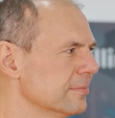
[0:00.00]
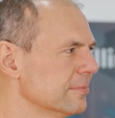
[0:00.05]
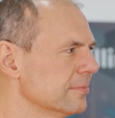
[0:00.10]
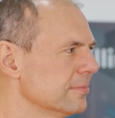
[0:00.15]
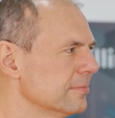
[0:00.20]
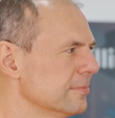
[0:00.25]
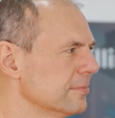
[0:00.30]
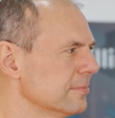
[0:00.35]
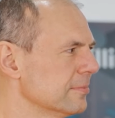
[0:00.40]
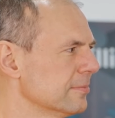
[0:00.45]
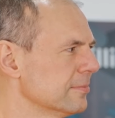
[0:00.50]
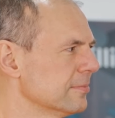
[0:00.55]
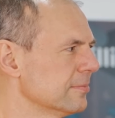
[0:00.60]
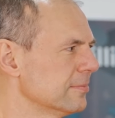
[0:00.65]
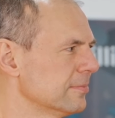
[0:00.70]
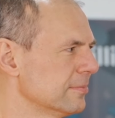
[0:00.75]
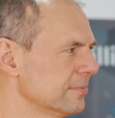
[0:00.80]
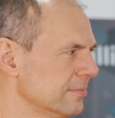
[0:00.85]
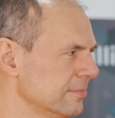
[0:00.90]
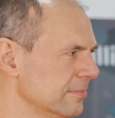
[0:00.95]

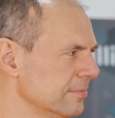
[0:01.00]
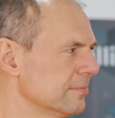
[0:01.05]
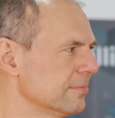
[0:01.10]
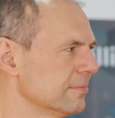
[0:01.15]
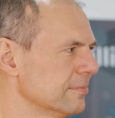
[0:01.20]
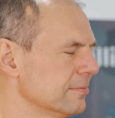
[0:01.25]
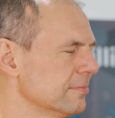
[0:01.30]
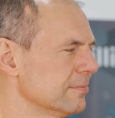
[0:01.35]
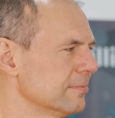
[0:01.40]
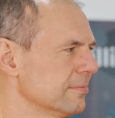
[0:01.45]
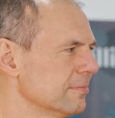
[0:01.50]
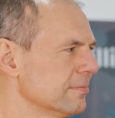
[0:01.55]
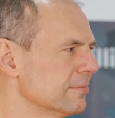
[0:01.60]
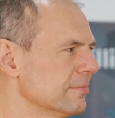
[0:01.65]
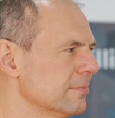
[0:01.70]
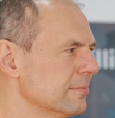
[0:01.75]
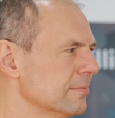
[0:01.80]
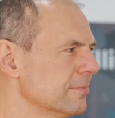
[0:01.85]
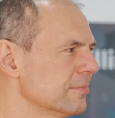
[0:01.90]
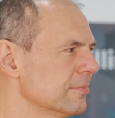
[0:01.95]

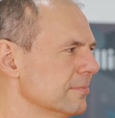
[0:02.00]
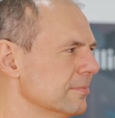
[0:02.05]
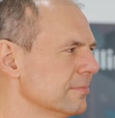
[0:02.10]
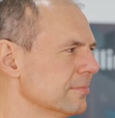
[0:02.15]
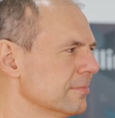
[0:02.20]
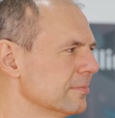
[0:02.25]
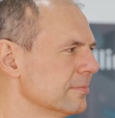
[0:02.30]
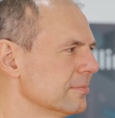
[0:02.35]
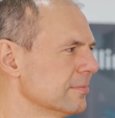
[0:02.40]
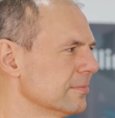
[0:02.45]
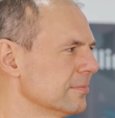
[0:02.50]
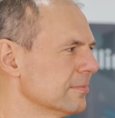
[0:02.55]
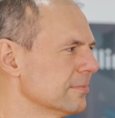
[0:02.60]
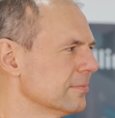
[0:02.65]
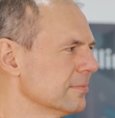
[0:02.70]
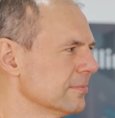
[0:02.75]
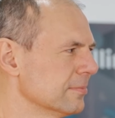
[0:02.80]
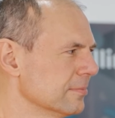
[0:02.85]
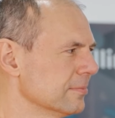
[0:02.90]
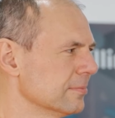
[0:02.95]

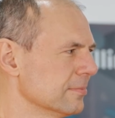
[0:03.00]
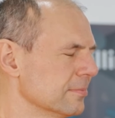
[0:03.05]
No words are spoken by the person on screen.